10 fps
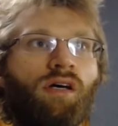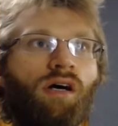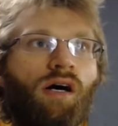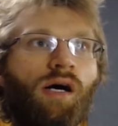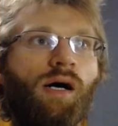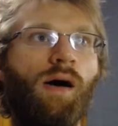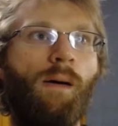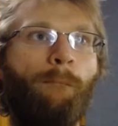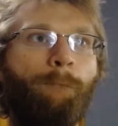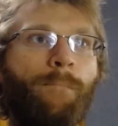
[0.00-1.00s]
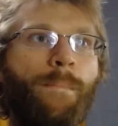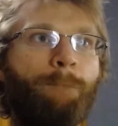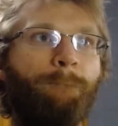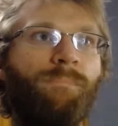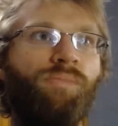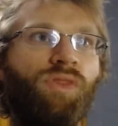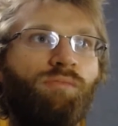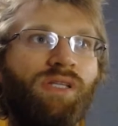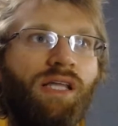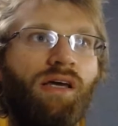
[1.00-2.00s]
planned
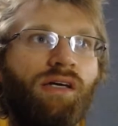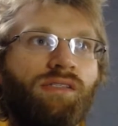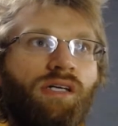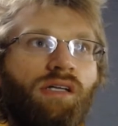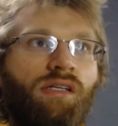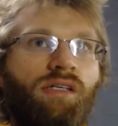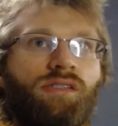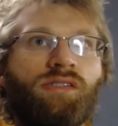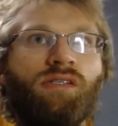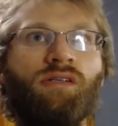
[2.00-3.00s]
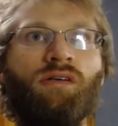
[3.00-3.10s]
at least.